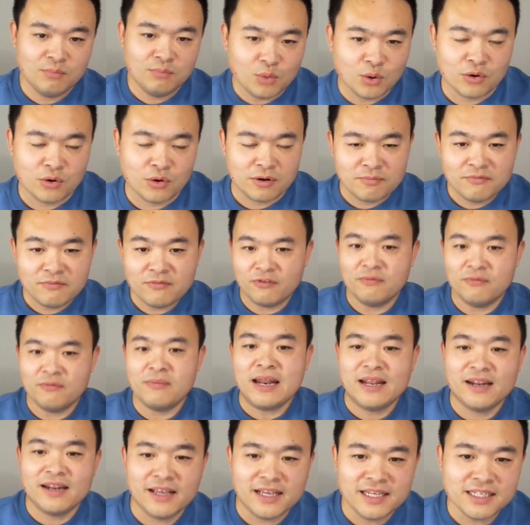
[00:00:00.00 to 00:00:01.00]
more
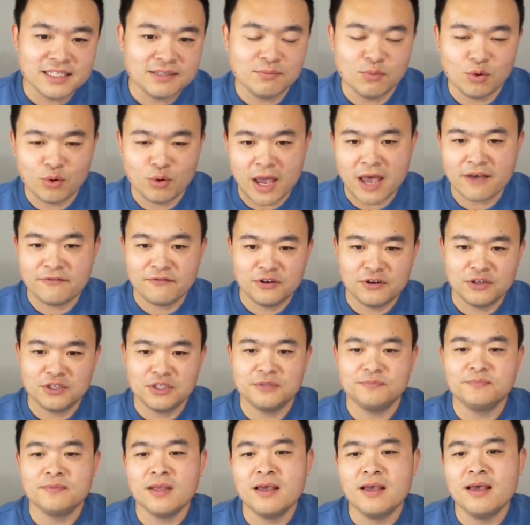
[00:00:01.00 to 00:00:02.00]
formalities, more
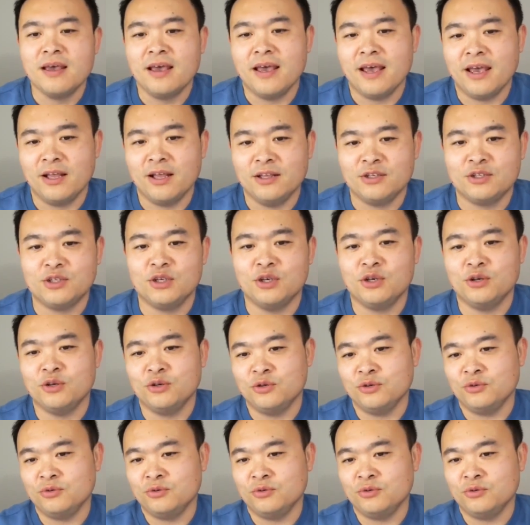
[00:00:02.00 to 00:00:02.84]
efforts, and so